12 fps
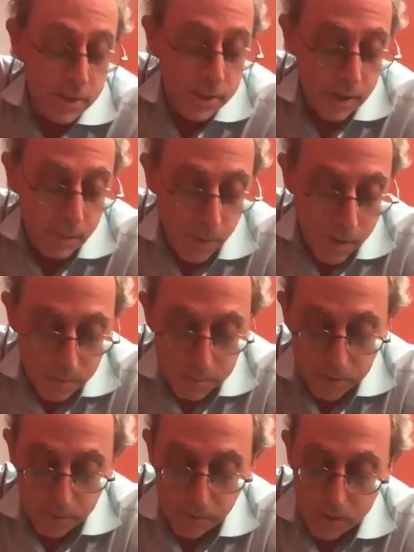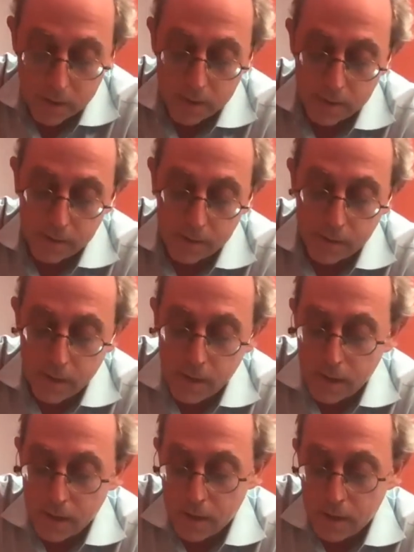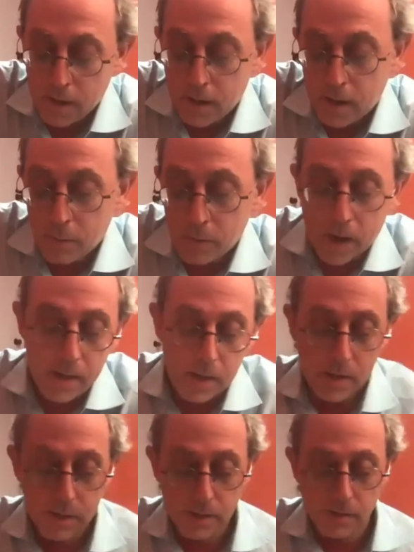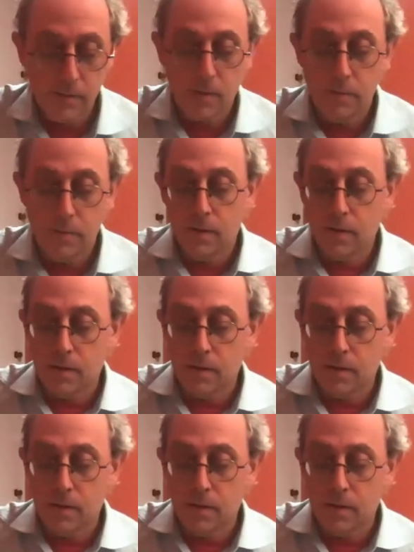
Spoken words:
said, welcome to what I think is the